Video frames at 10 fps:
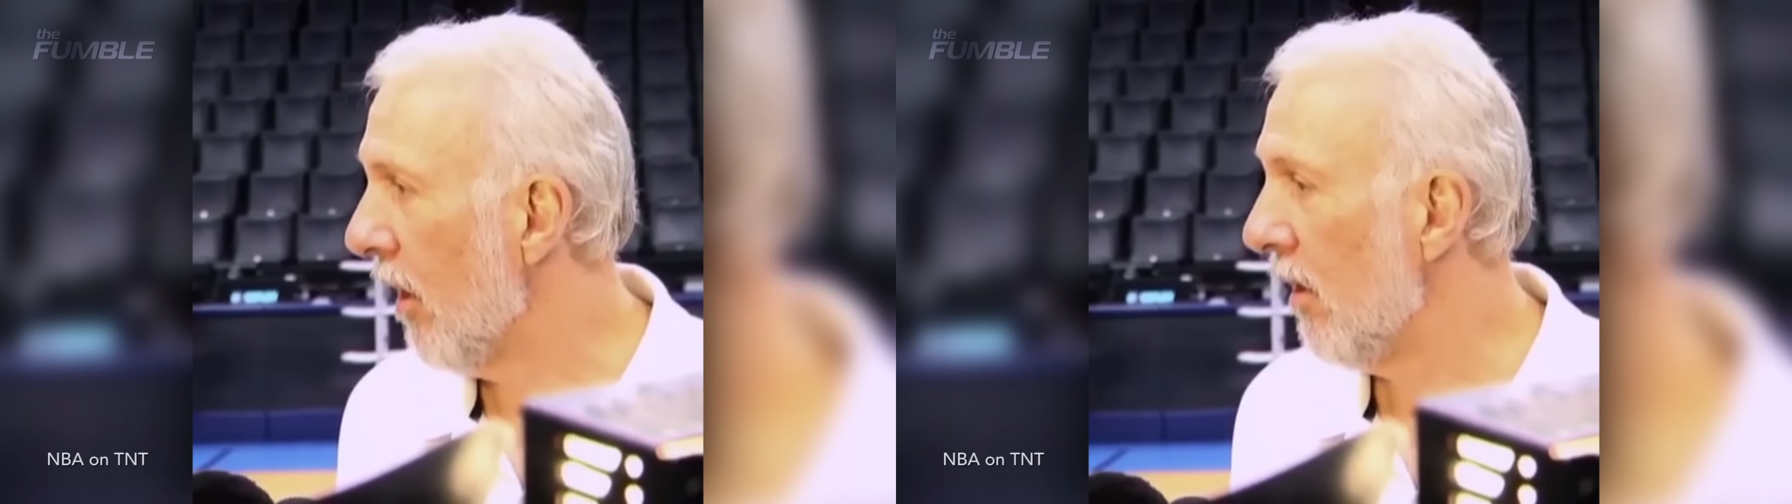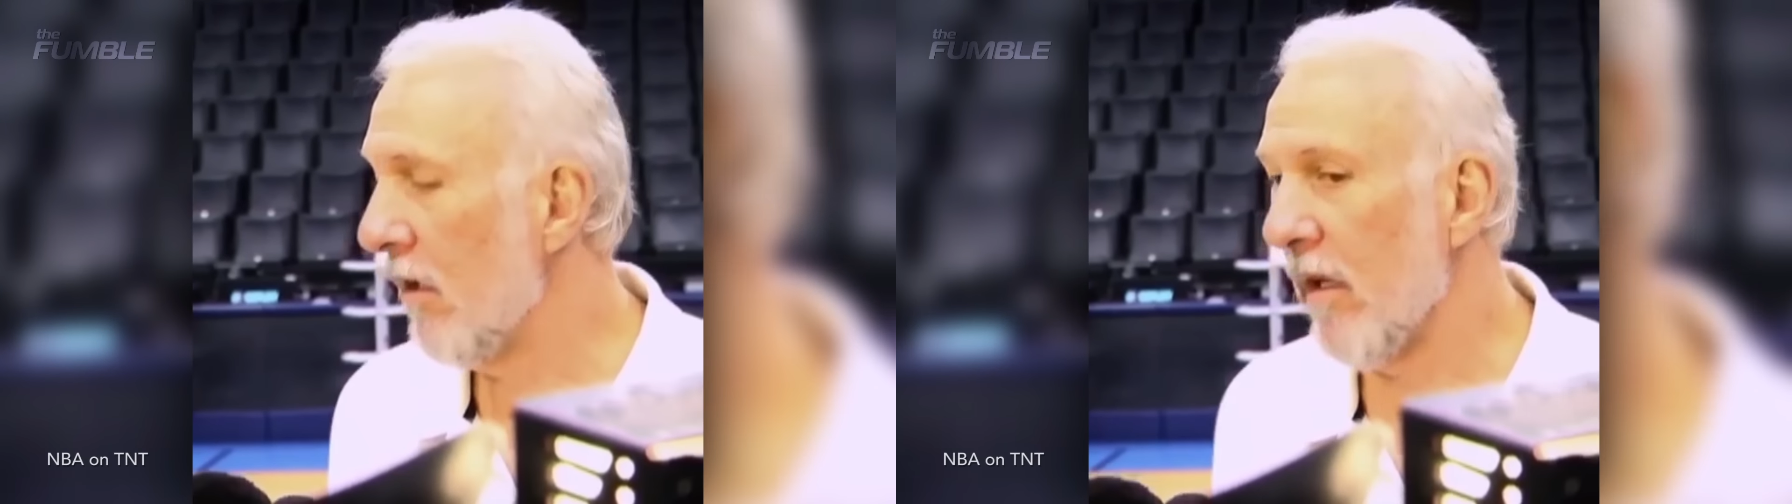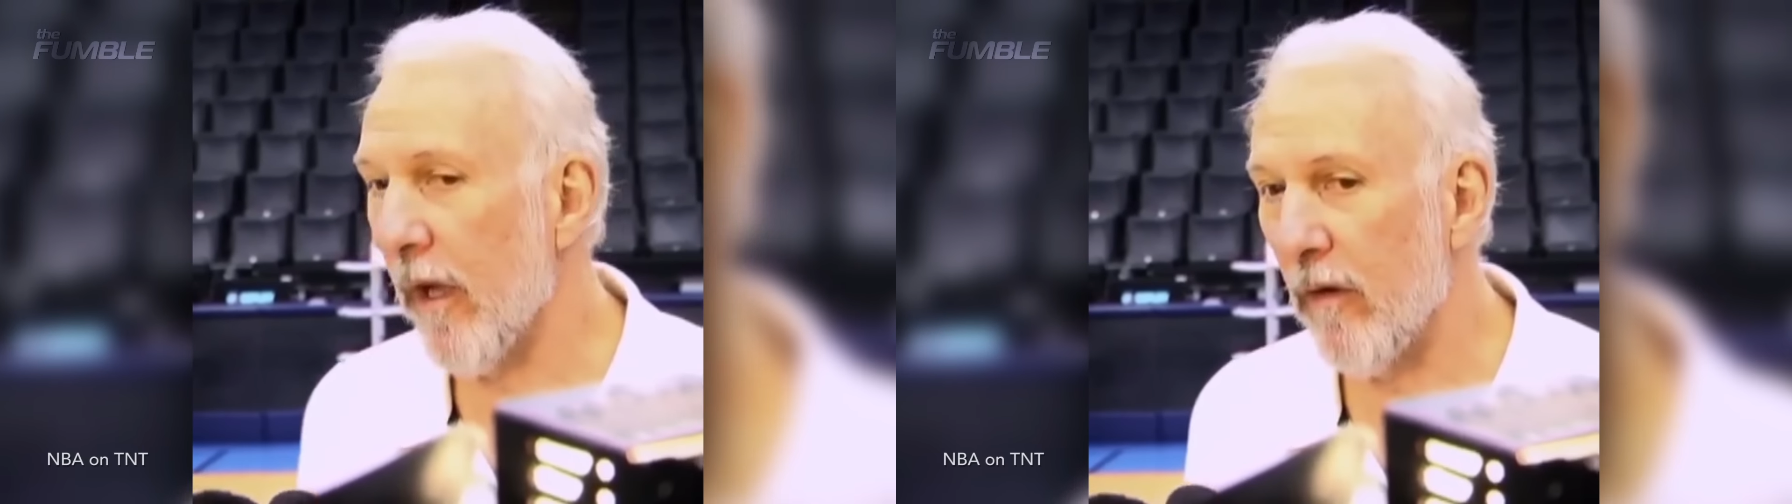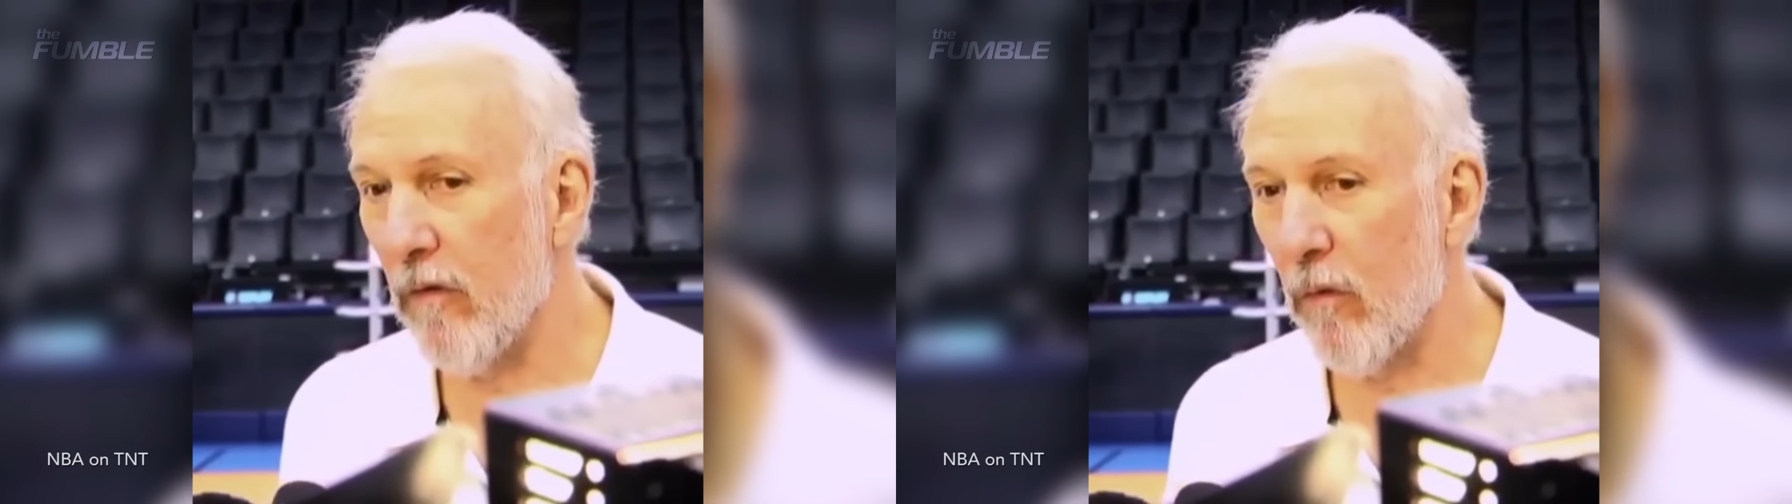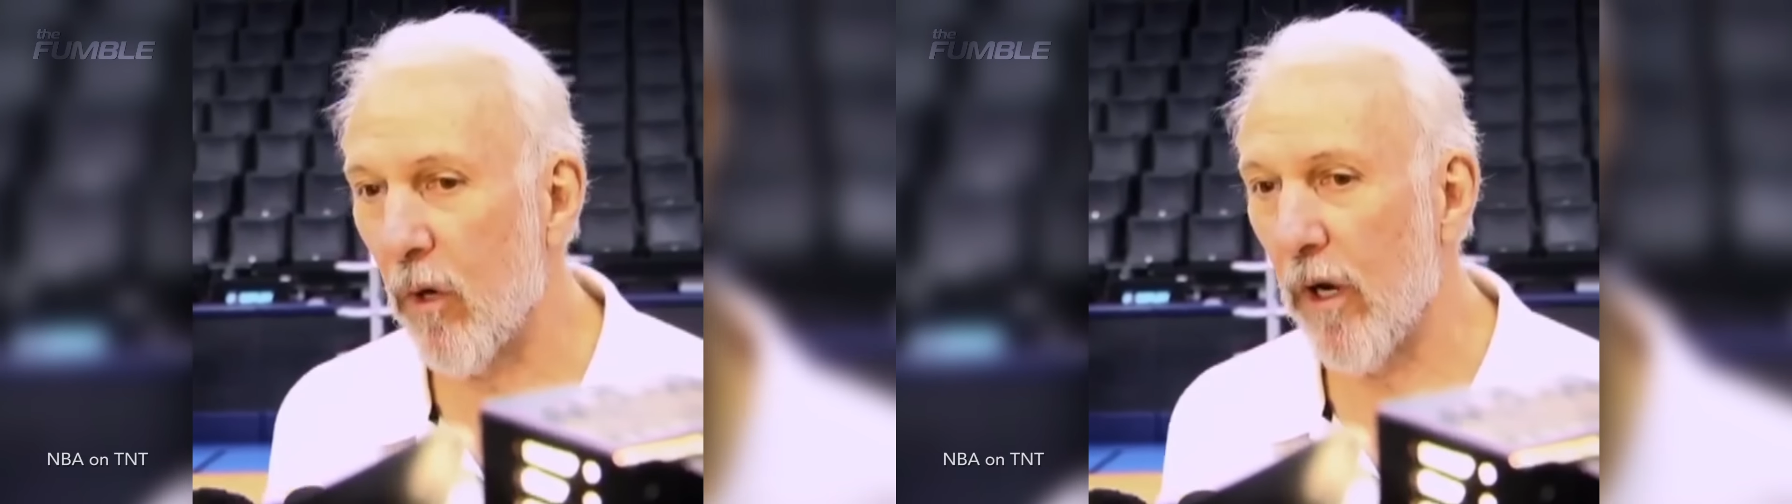and
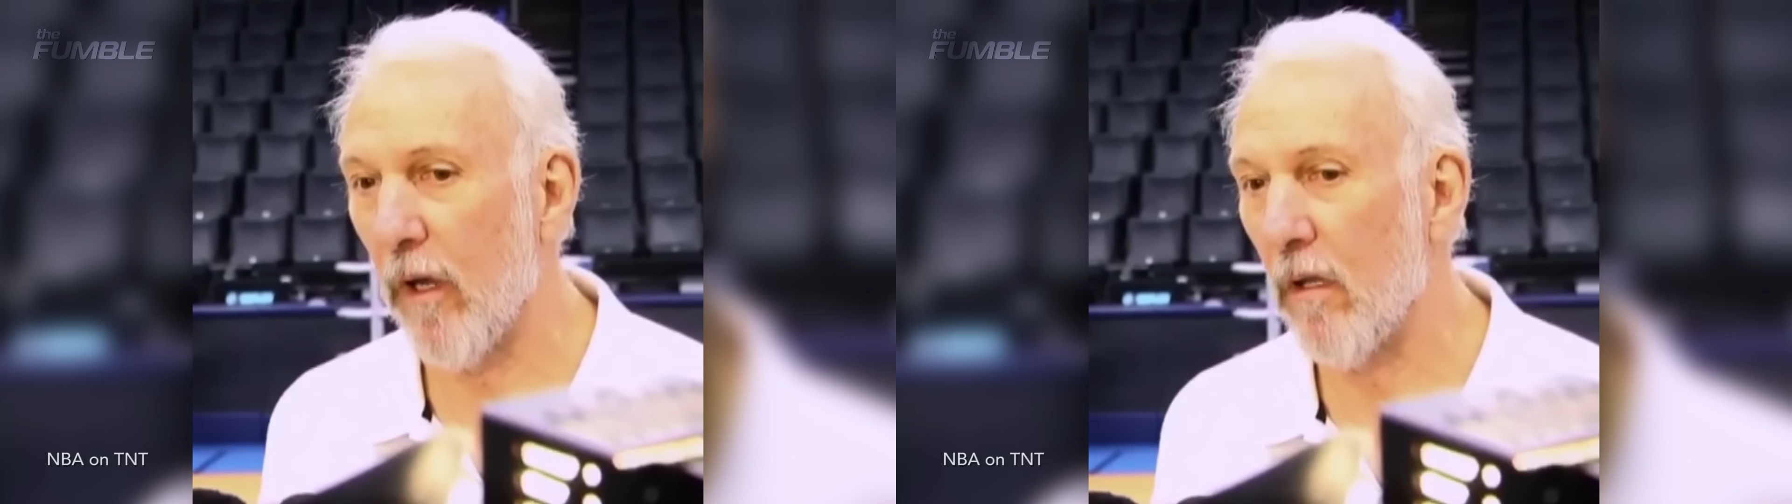we're